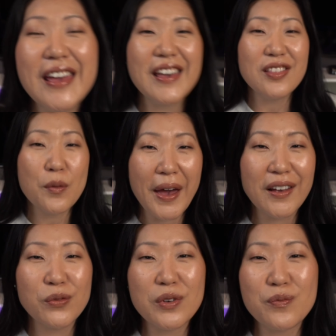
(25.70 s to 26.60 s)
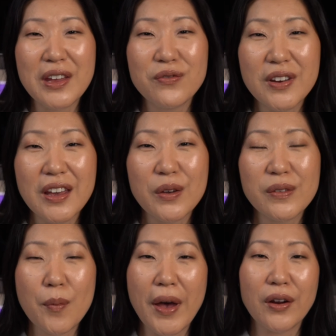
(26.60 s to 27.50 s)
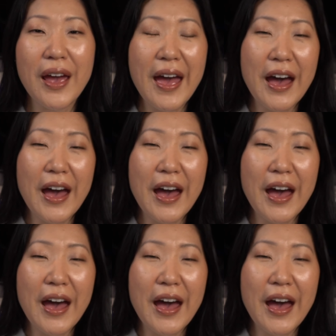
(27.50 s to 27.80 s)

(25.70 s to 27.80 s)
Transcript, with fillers: In the past, we've made videos about